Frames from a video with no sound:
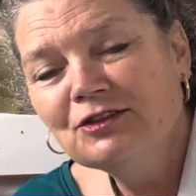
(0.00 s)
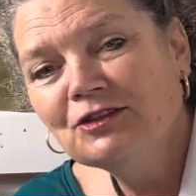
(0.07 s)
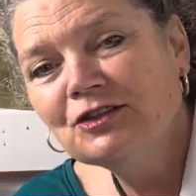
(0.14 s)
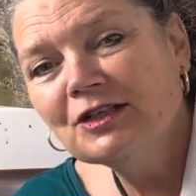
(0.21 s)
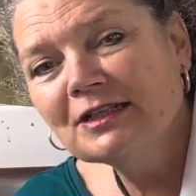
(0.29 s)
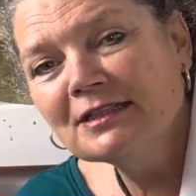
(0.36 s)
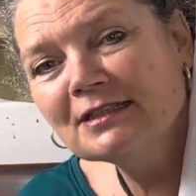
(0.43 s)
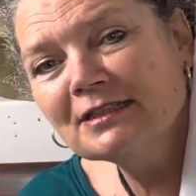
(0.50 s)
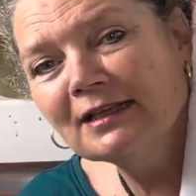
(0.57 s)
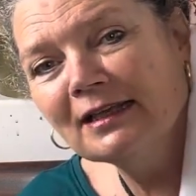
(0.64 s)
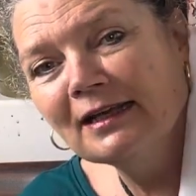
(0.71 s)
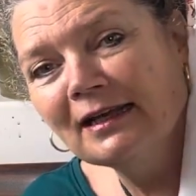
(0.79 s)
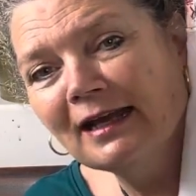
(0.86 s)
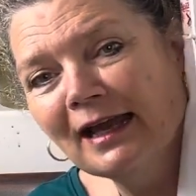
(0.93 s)
Just
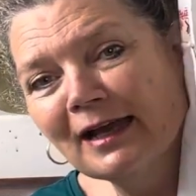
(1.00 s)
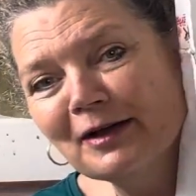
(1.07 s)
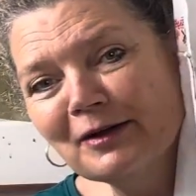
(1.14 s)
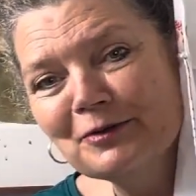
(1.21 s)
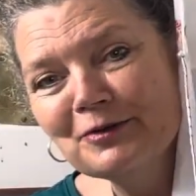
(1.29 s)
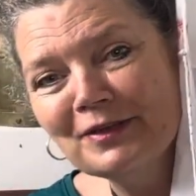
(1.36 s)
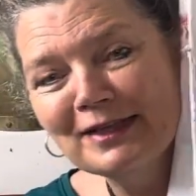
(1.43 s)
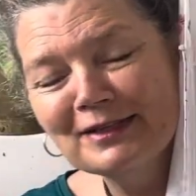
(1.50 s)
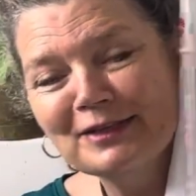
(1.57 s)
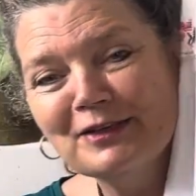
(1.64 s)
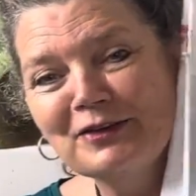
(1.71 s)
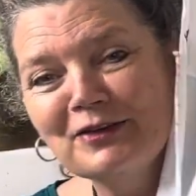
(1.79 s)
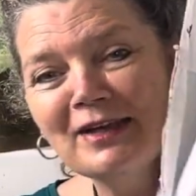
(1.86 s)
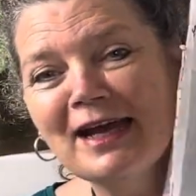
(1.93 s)
allow that
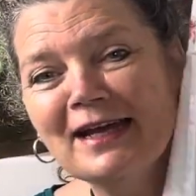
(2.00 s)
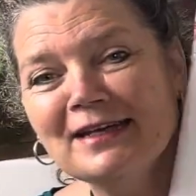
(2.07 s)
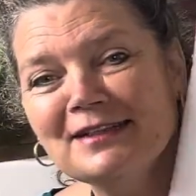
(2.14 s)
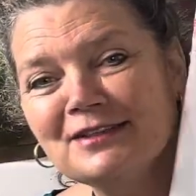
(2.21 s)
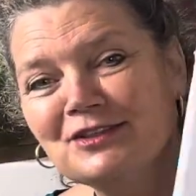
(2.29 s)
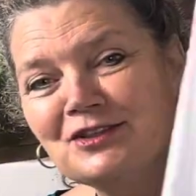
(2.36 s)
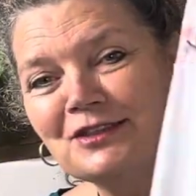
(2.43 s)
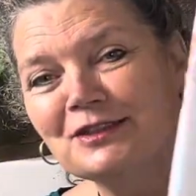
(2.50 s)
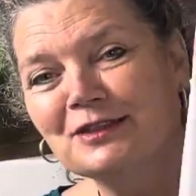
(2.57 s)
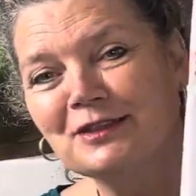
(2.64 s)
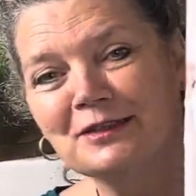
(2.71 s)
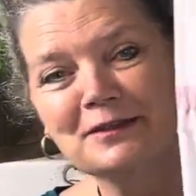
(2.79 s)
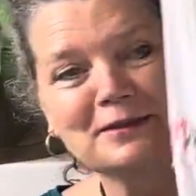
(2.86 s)
creation.